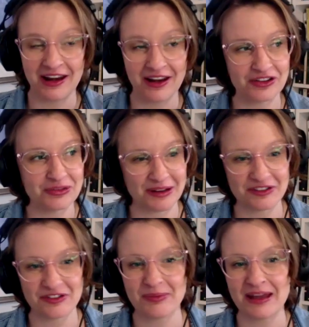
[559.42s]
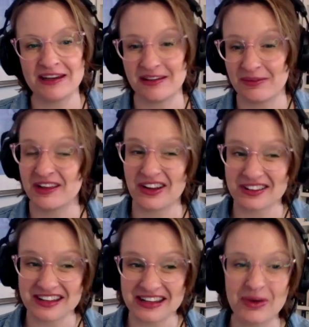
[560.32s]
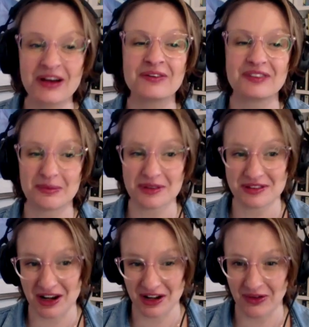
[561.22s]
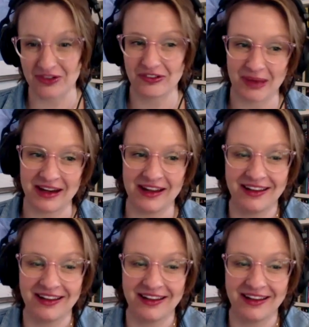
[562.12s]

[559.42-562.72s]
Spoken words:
large amount of men. It was the IT world. There was a lot of men,